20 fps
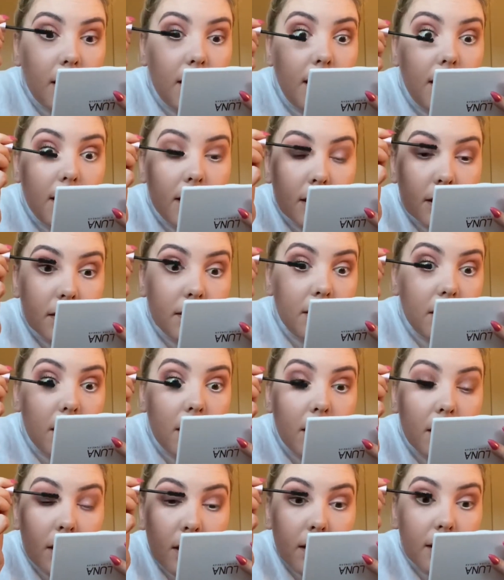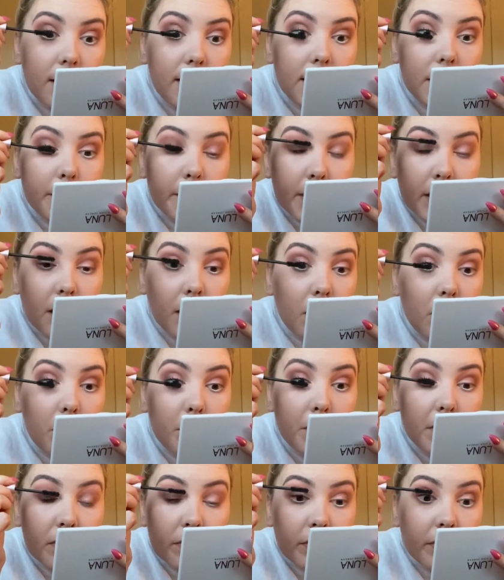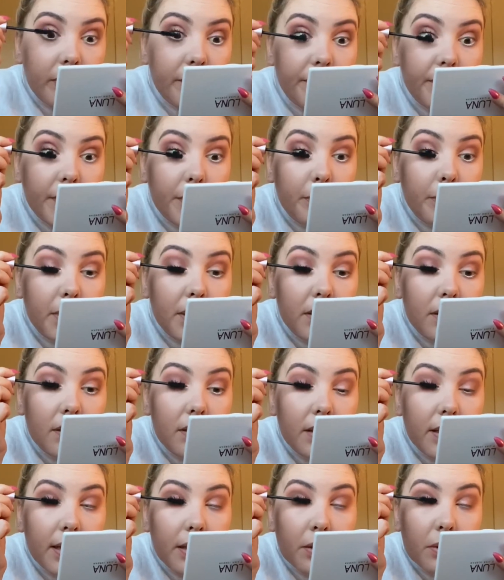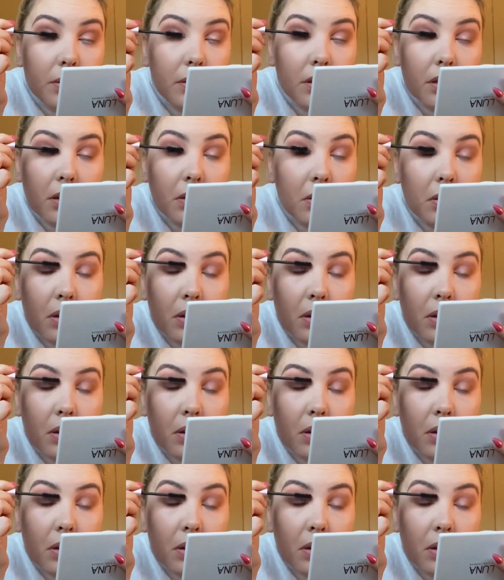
and it's kind of been open for a few months now, so